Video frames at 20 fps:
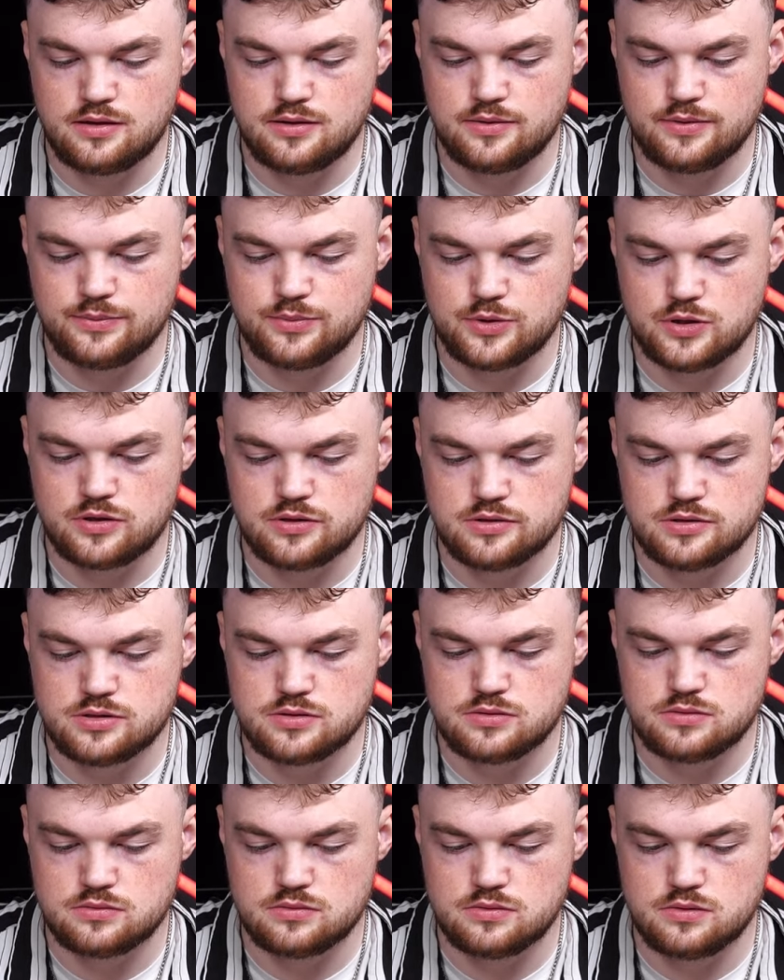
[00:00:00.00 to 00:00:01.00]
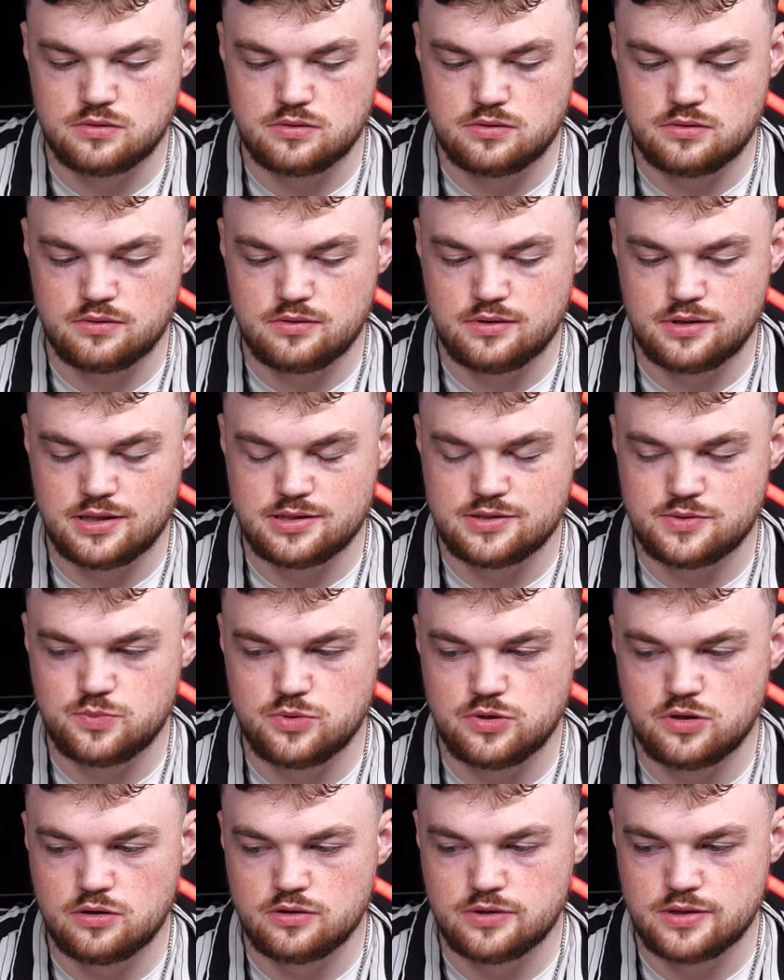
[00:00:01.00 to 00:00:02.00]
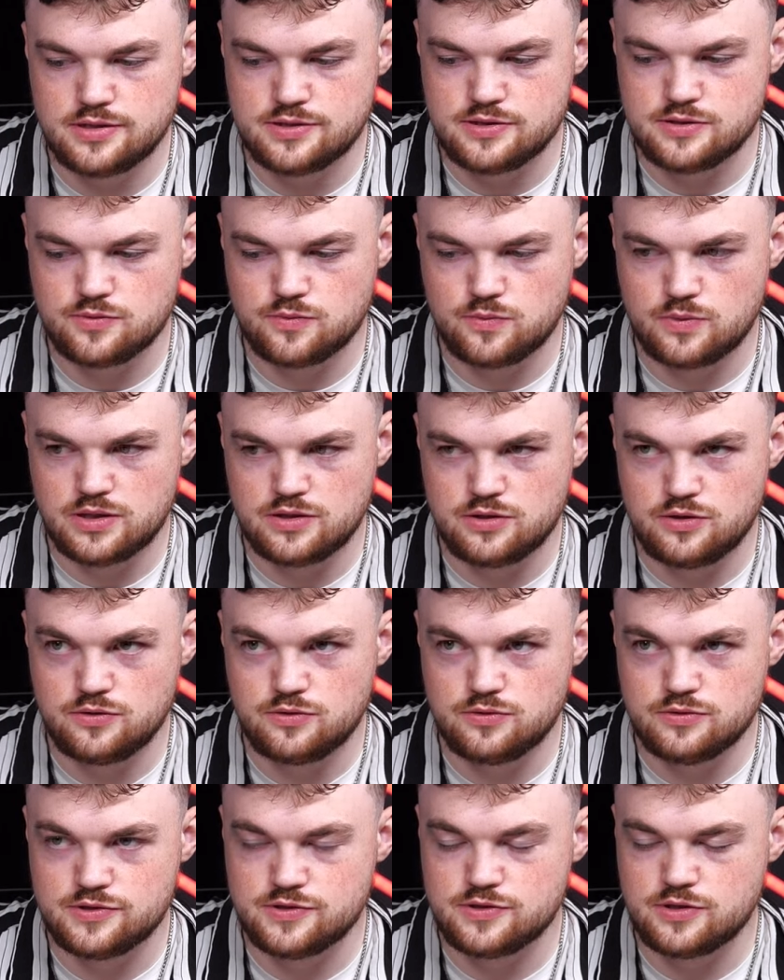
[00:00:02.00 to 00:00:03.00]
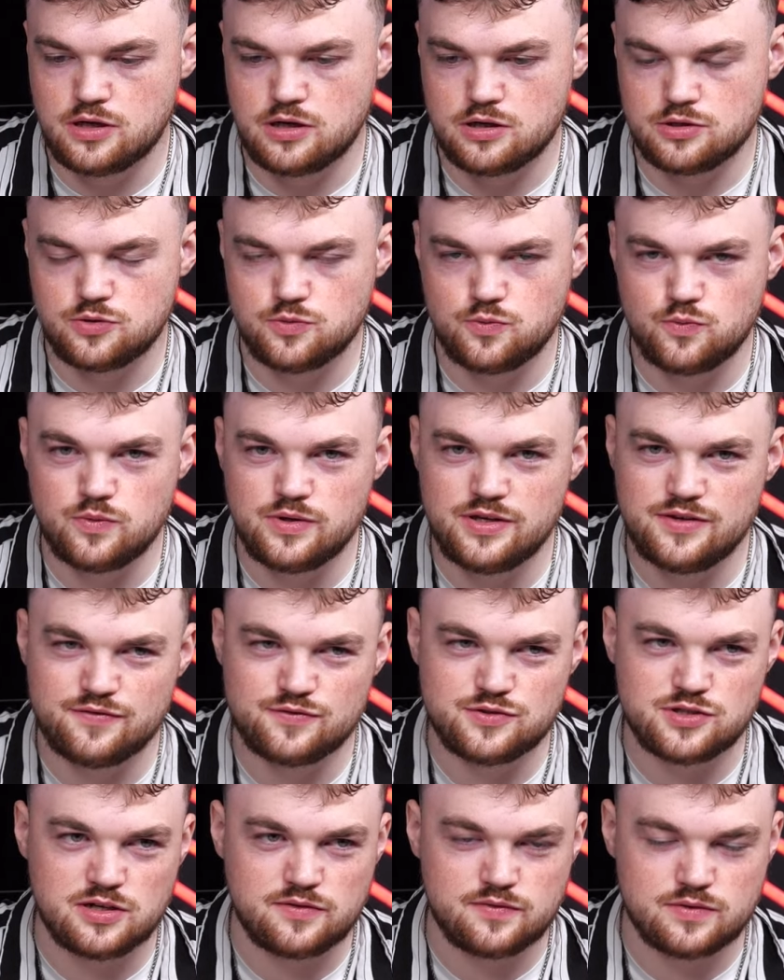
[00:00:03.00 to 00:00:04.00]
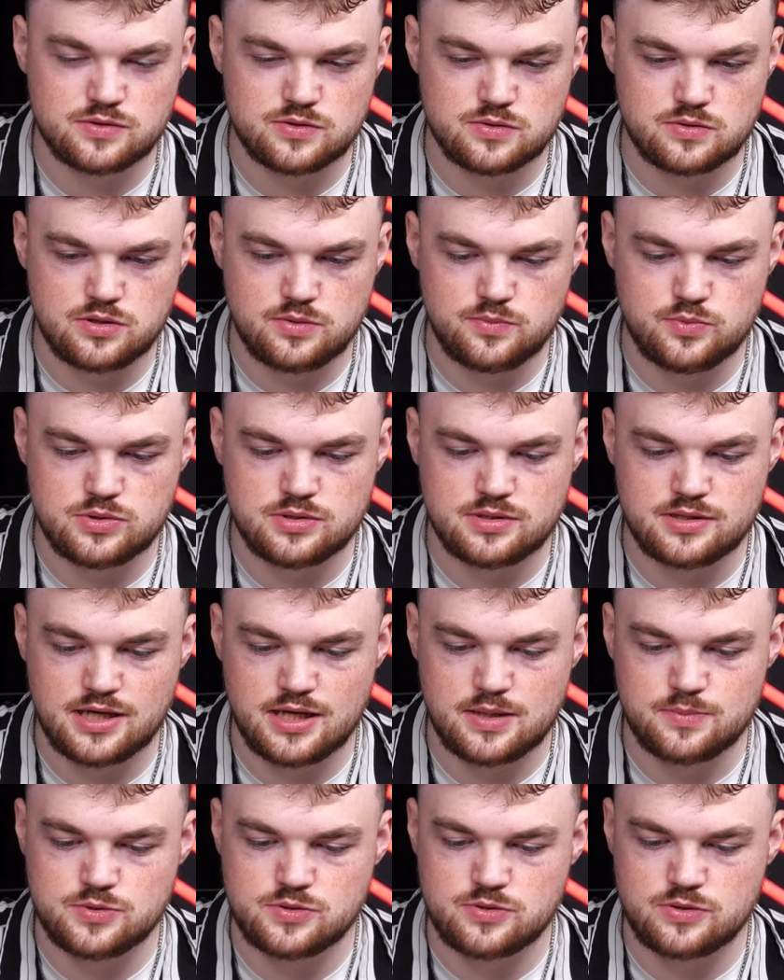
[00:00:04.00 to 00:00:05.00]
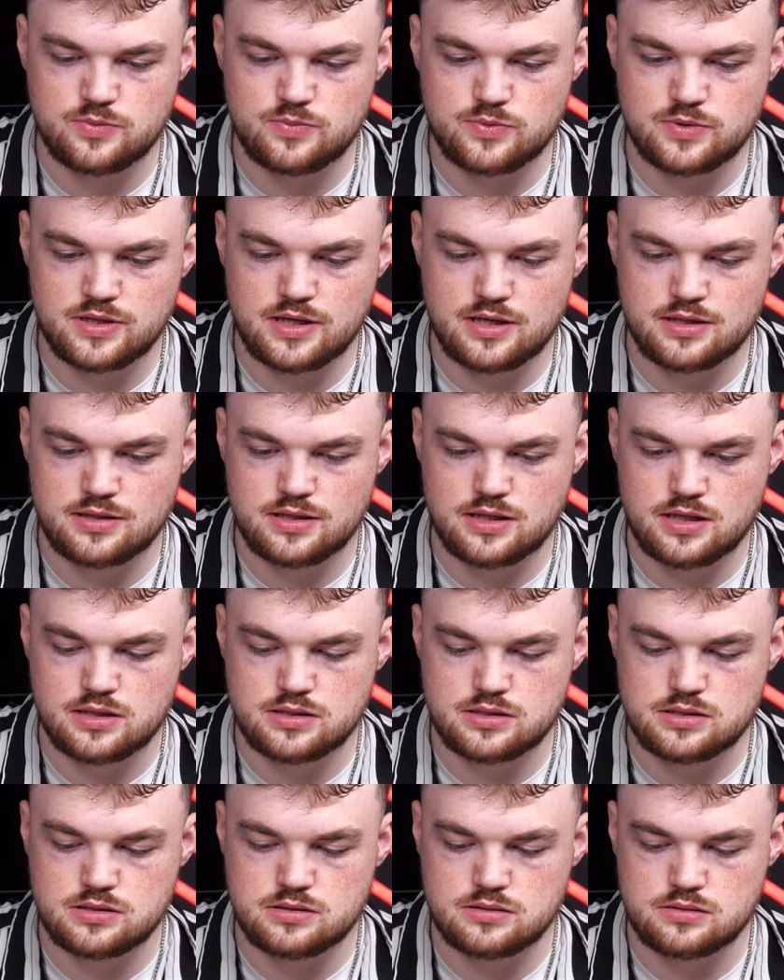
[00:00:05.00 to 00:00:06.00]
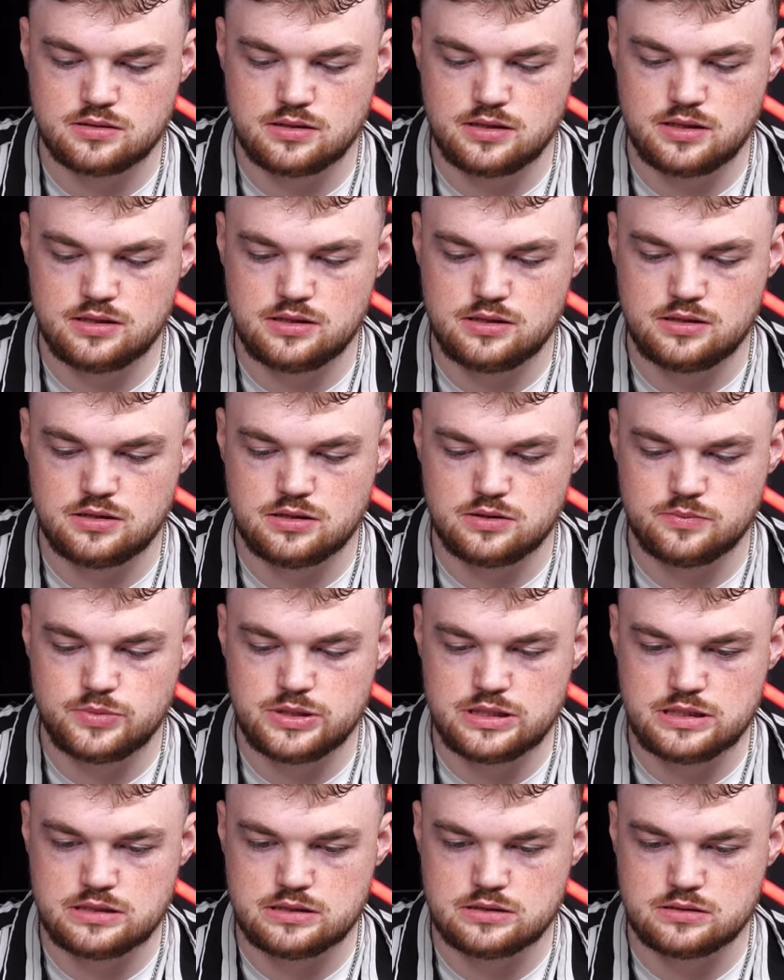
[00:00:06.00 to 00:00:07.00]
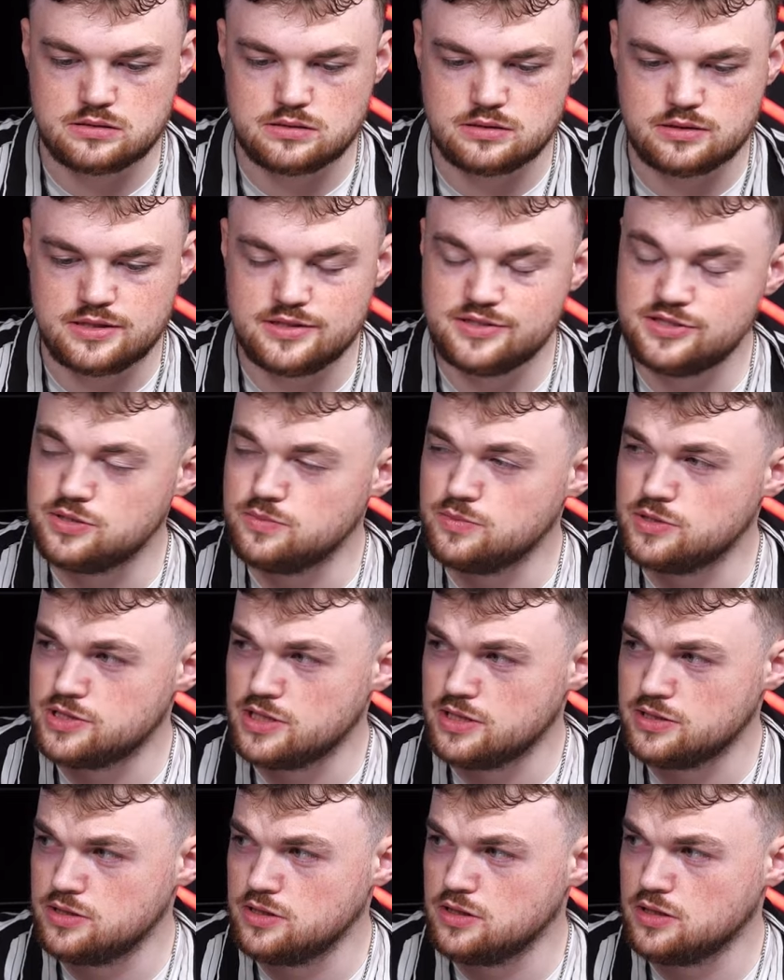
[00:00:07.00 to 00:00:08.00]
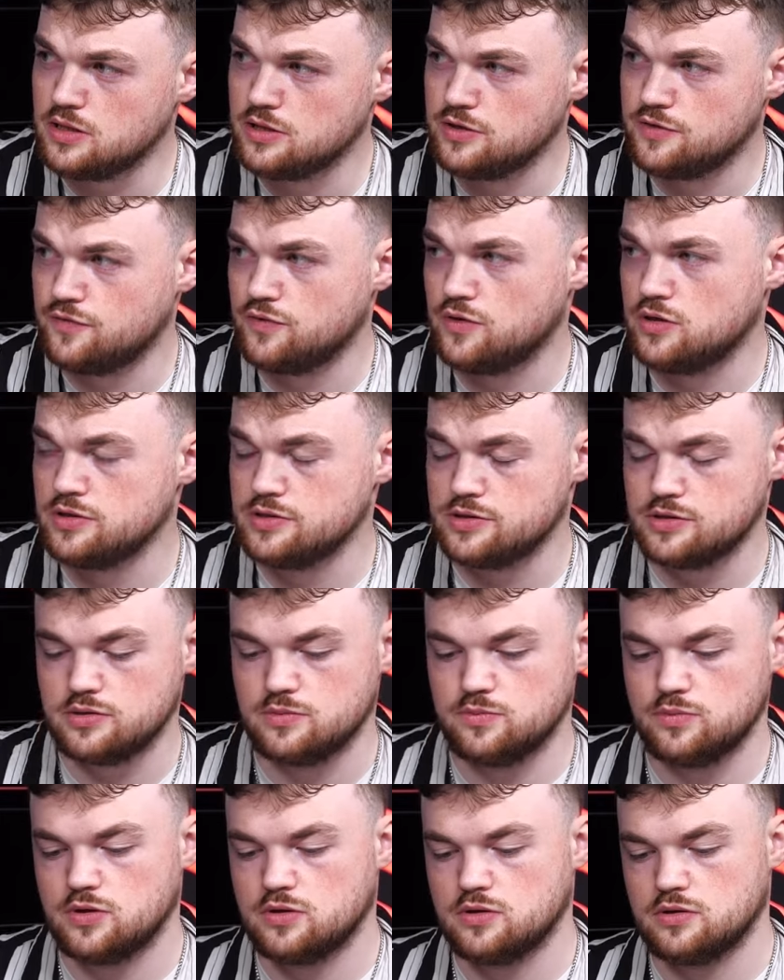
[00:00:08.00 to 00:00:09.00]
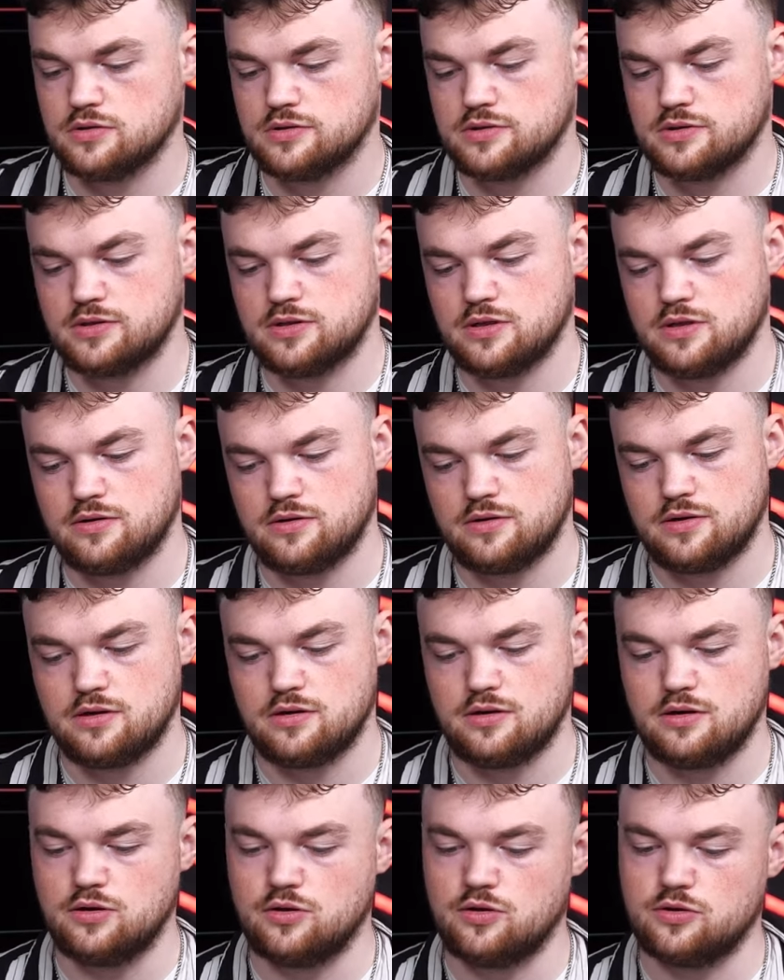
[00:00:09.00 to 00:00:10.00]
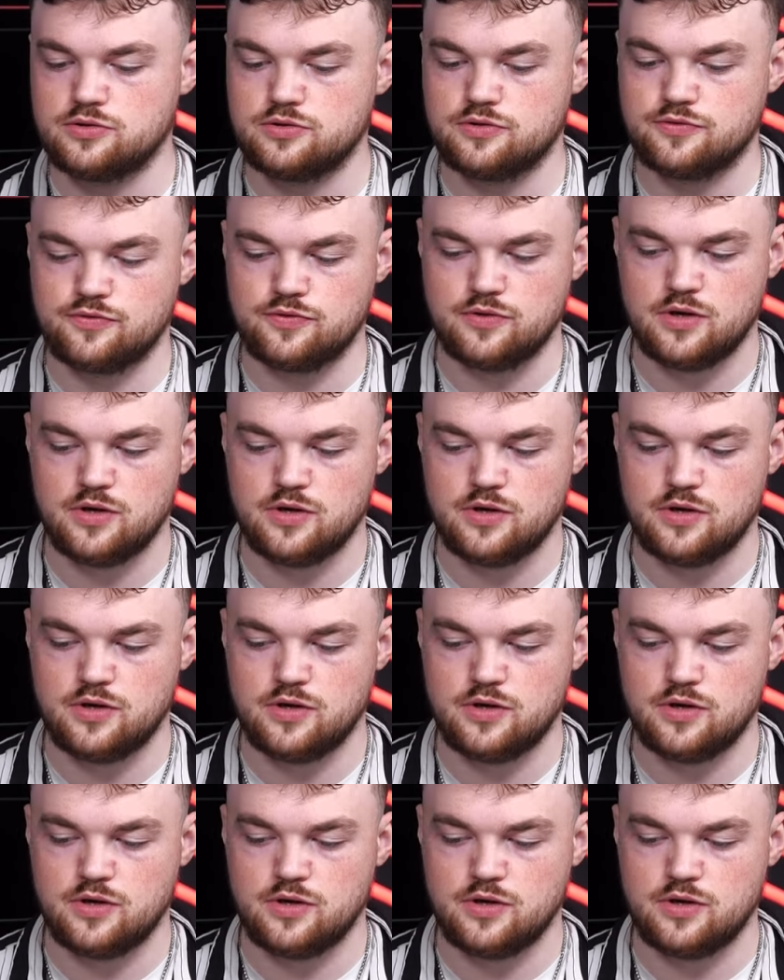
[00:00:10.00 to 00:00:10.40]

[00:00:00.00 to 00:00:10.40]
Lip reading: Because let's be honest, when you start with JavaScript, TypeScript can get a little bit intimidating at first, because there are a lot of,